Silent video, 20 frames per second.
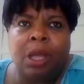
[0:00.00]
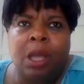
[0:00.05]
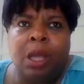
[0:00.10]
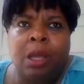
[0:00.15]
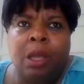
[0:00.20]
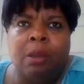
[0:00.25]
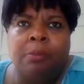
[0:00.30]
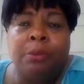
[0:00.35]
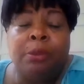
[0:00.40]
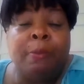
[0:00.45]

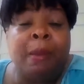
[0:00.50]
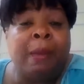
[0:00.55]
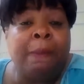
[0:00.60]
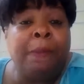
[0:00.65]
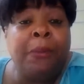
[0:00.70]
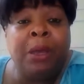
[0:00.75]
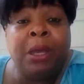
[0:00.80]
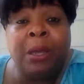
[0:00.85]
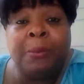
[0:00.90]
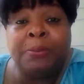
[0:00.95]
You
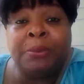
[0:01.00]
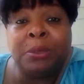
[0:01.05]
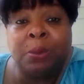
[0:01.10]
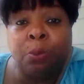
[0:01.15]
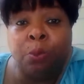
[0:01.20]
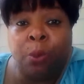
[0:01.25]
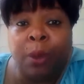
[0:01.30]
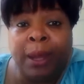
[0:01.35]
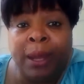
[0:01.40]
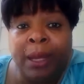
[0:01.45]
might pick up
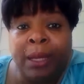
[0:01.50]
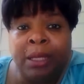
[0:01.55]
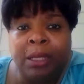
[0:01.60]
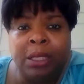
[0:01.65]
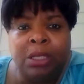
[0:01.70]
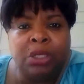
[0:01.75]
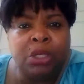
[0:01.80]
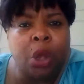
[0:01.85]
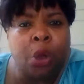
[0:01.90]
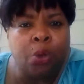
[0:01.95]
some weight.
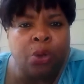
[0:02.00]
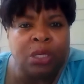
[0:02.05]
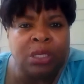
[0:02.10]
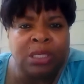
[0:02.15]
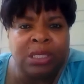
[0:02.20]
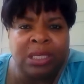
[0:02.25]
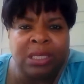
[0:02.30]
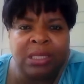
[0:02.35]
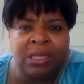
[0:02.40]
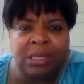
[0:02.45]

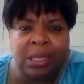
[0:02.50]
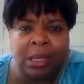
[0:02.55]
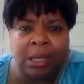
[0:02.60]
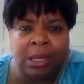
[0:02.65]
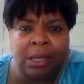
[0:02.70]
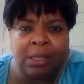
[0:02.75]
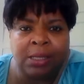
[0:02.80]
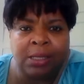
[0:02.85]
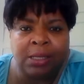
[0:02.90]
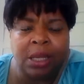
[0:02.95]
Notice these
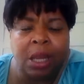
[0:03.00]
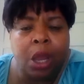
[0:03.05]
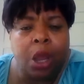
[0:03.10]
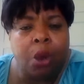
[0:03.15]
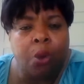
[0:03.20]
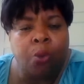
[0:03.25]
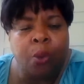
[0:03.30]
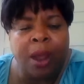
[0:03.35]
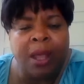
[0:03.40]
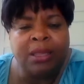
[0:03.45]
things.
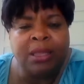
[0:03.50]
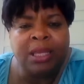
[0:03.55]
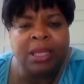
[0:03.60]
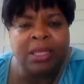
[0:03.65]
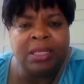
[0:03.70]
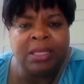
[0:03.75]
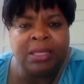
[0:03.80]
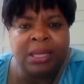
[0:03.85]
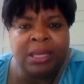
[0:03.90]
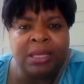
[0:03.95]
Write
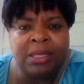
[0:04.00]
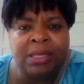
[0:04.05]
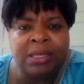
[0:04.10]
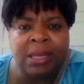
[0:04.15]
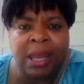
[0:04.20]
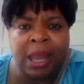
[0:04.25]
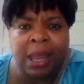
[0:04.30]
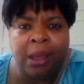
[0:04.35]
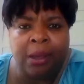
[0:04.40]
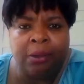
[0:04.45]
these things
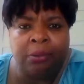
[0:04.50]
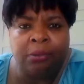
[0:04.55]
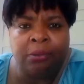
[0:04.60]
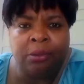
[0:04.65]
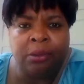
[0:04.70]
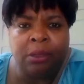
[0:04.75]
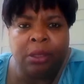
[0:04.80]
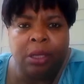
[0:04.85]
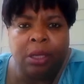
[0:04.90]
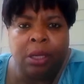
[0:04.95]
down.
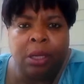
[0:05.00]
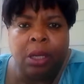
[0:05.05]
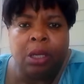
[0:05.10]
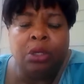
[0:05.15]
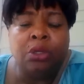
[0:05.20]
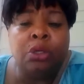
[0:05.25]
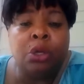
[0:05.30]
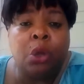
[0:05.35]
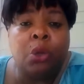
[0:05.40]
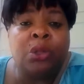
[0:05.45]

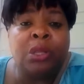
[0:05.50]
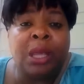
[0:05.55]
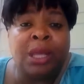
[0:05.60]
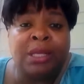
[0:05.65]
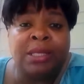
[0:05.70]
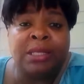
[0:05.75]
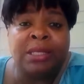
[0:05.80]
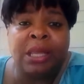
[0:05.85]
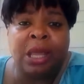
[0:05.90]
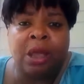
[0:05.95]
Know
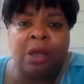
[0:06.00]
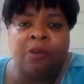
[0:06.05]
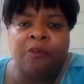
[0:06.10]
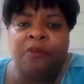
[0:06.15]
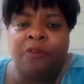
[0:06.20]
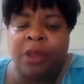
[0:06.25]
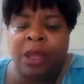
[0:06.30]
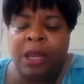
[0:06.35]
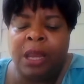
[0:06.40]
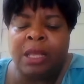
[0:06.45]

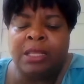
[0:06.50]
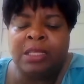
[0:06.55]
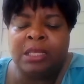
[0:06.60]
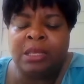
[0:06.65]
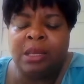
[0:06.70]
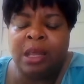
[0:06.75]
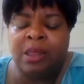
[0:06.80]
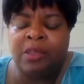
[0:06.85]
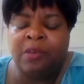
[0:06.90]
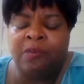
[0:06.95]
thyself, and that's
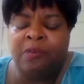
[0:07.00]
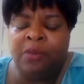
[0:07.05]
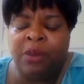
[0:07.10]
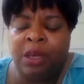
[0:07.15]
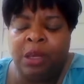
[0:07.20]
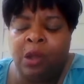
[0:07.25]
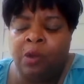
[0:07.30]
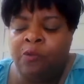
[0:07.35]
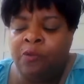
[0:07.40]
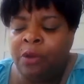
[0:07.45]
another
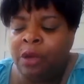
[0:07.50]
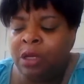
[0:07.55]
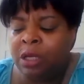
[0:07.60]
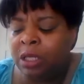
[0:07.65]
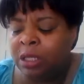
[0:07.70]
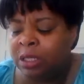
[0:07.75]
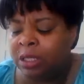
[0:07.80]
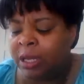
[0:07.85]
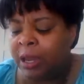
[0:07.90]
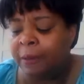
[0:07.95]
video for
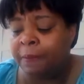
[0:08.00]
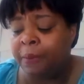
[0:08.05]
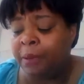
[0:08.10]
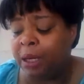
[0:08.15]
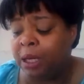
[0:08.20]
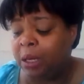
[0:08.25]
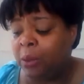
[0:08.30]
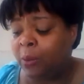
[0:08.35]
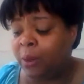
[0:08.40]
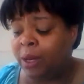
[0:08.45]
another day.
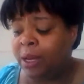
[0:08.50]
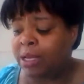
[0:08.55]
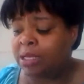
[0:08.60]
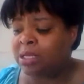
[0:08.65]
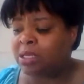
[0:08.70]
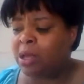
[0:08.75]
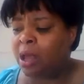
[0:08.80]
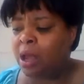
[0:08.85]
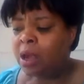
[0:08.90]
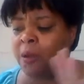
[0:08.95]
But anyway,
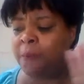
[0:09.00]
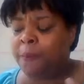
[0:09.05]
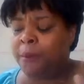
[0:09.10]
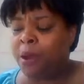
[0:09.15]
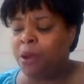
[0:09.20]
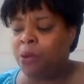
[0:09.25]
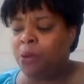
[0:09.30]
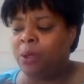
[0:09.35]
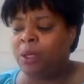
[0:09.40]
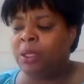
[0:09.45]
let's talk
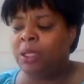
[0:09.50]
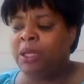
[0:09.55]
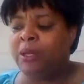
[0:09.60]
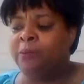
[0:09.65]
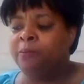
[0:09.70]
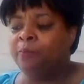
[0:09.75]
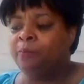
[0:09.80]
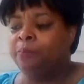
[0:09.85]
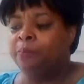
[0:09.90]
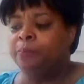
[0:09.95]
about
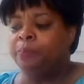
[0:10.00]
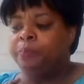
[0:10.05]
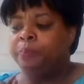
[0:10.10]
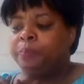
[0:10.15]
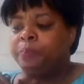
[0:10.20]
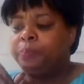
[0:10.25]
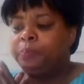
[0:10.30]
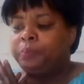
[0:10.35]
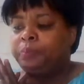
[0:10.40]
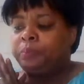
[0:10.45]
quickly
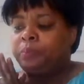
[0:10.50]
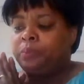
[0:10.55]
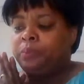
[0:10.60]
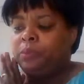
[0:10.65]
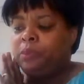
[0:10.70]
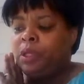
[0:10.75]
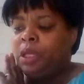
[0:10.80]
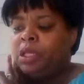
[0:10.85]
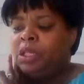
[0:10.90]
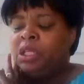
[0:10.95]

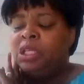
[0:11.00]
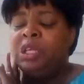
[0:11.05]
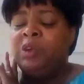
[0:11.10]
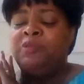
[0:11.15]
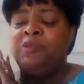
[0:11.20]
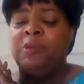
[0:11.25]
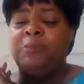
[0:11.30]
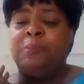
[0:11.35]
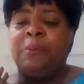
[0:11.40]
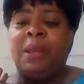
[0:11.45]
the
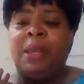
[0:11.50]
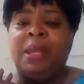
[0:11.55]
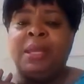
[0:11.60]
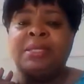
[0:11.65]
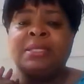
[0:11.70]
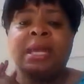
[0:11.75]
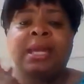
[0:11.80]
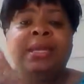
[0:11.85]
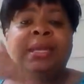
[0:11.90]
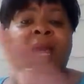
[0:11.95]
different
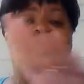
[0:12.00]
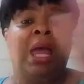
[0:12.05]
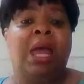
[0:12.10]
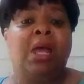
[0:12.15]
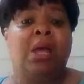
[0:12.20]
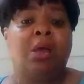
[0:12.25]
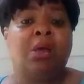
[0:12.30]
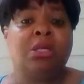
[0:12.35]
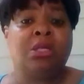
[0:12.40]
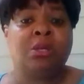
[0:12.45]
planes. Now,
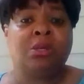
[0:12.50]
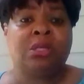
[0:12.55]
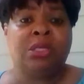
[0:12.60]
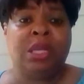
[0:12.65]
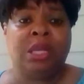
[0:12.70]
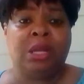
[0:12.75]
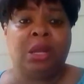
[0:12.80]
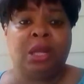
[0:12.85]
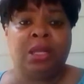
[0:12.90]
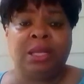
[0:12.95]
I also
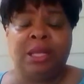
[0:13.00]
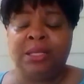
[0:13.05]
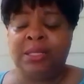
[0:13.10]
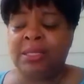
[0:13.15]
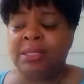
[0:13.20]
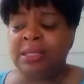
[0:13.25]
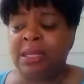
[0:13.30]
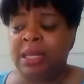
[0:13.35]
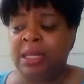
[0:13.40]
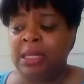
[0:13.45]
said all that
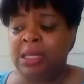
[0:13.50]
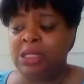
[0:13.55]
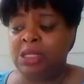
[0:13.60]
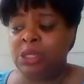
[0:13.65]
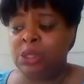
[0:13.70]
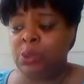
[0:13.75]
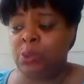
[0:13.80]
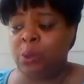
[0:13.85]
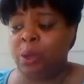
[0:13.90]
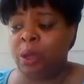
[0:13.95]
to say this
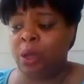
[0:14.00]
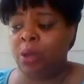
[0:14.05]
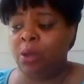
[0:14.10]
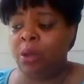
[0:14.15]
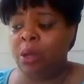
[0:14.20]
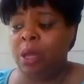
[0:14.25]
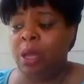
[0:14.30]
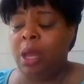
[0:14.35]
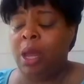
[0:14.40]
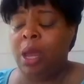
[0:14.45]
as well.